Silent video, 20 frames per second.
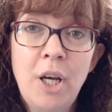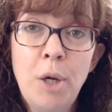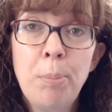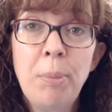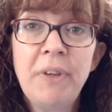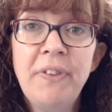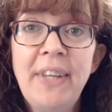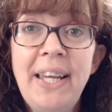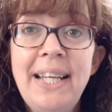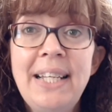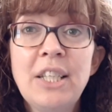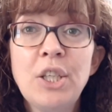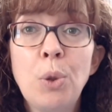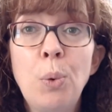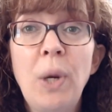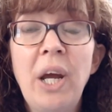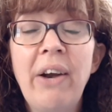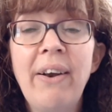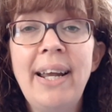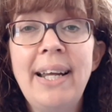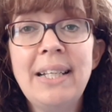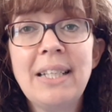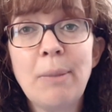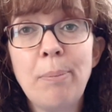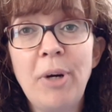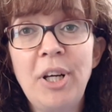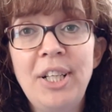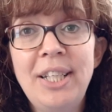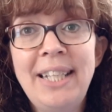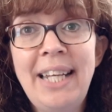But these queries
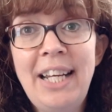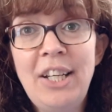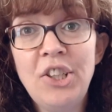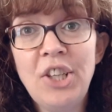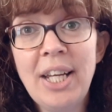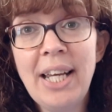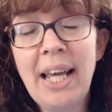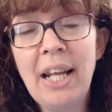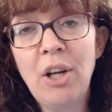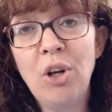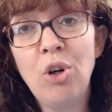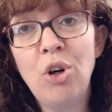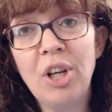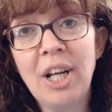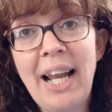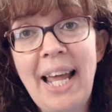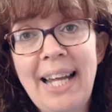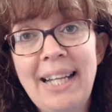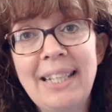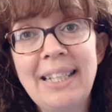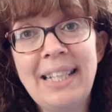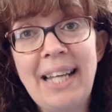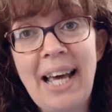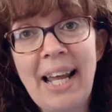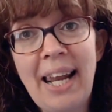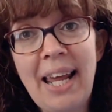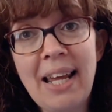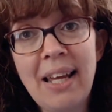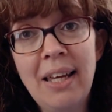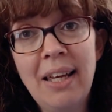about teaching in an online
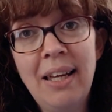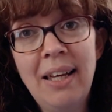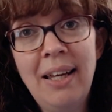setting